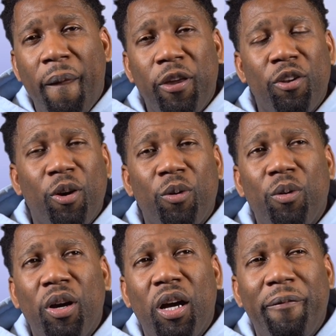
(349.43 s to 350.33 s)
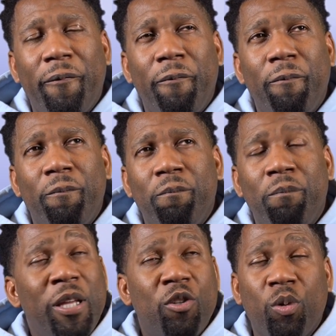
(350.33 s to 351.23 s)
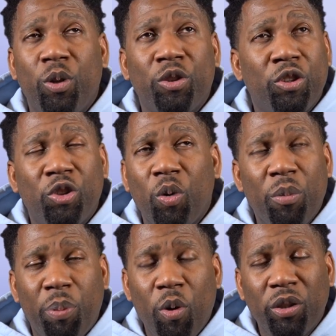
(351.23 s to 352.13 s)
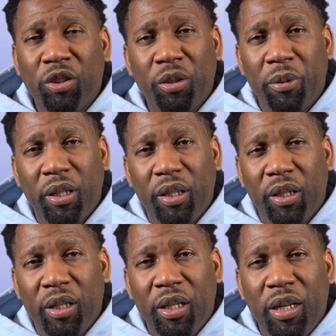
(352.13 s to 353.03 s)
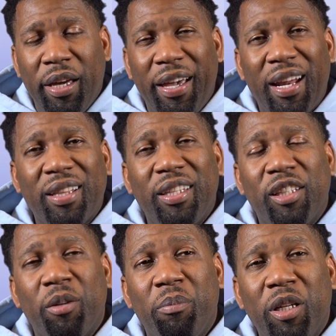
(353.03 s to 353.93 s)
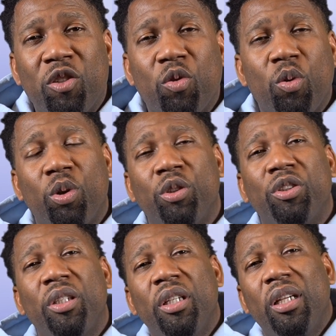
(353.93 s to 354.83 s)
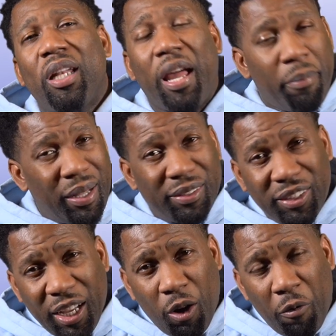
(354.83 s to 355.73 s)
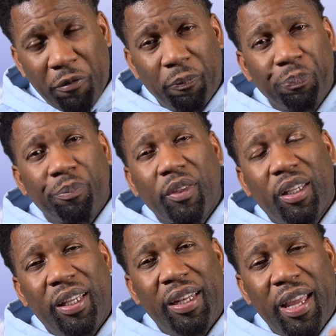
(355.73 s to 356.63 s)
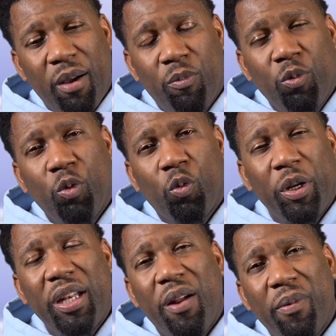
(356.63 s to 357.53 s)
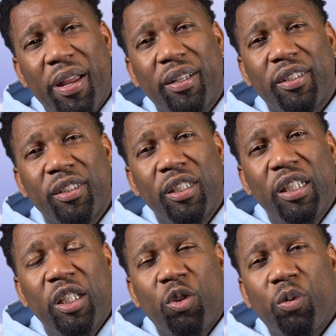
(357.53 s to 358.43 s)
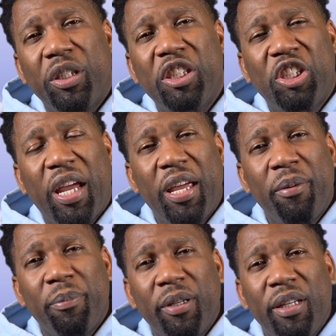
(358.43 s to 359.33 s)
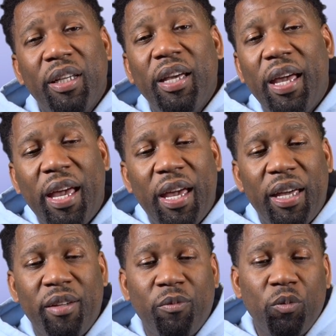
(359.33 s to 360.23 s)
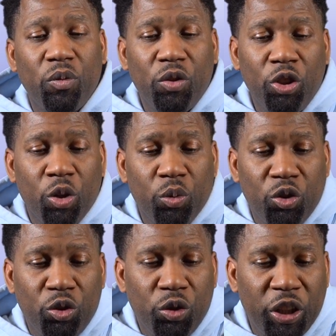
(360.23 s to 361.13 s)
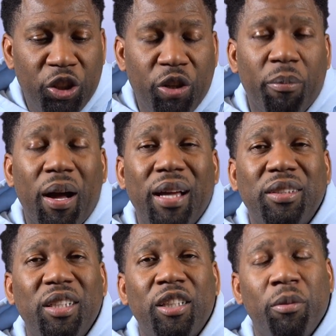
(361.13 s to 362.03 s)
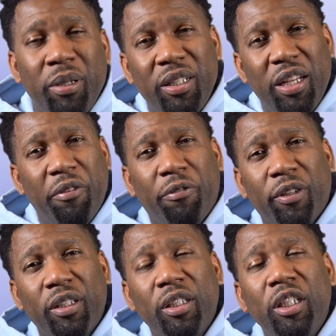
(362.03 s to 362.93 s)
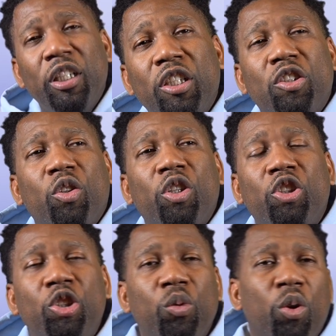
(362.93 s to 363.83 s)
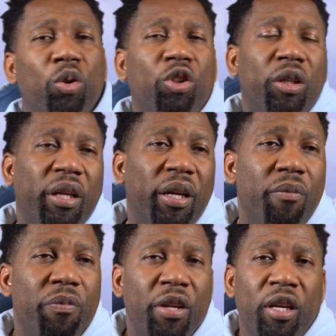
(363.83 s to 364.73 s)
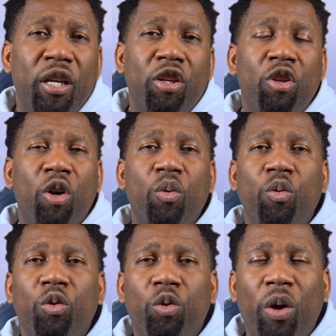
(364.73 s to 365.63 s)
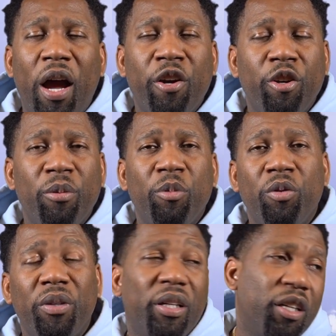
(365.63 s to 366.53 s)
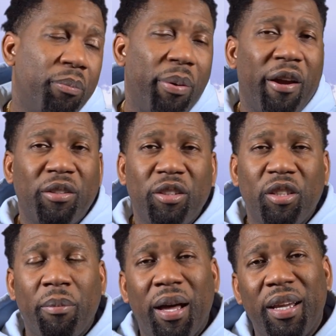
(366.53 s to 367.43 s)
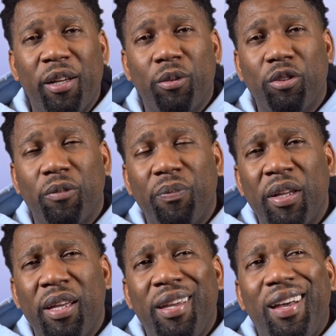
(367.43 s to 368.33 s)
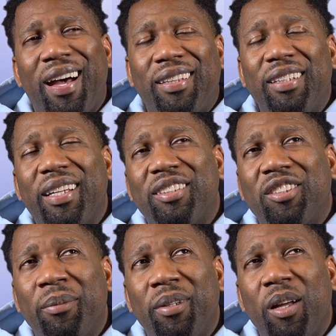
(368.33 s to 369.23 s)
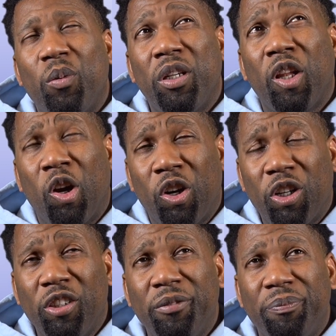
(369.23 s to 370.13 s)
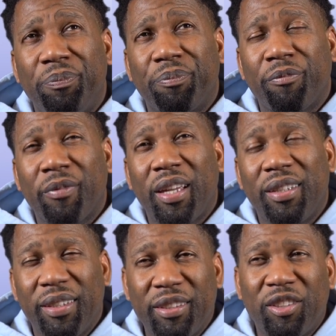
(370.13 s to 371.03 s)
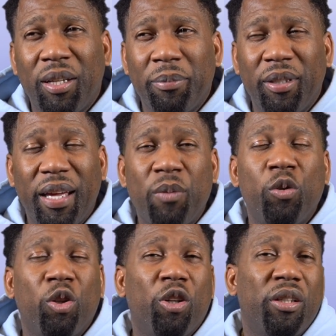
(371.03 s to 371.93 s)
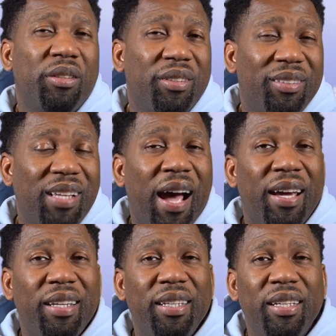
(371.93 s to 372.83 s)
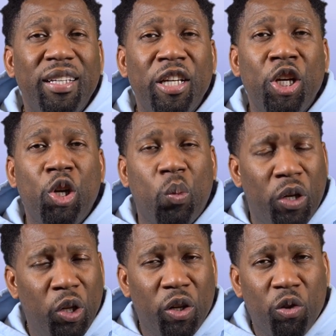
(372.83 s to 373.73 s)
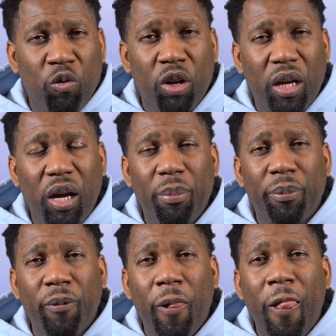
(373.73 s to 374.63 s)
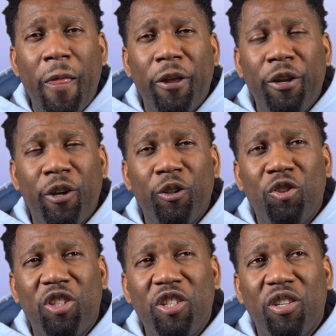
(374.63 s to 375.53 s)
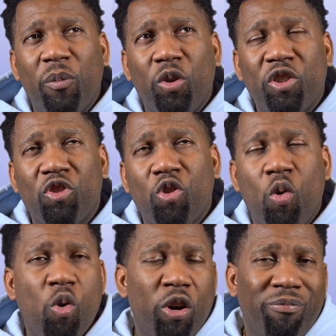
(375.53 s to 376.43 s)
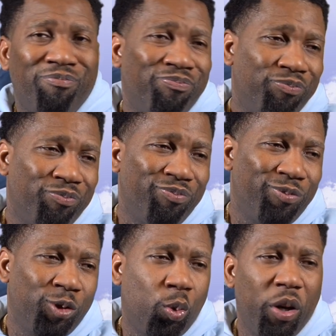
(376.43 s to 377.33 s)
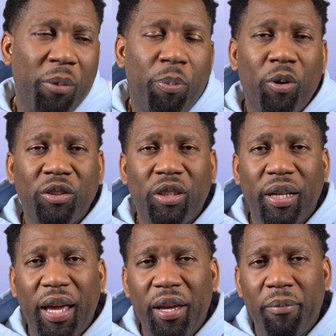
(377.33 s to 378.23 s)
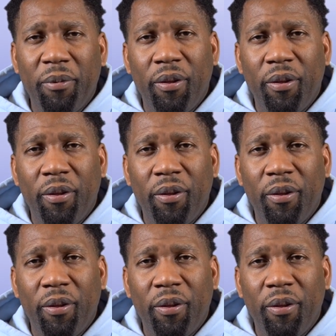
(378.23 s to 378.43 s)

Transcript: You know, mentors are so important to me. And I think the mentors like myself can help redirect, reshape, and, you know, get your mindset to be different so that you won't look at, you know, how you're moving and compare it to somebody else. I think that's something that we learn. I think it's something that we learn in society. We learn growing up. You know, you see someone scoring 20 points in a game.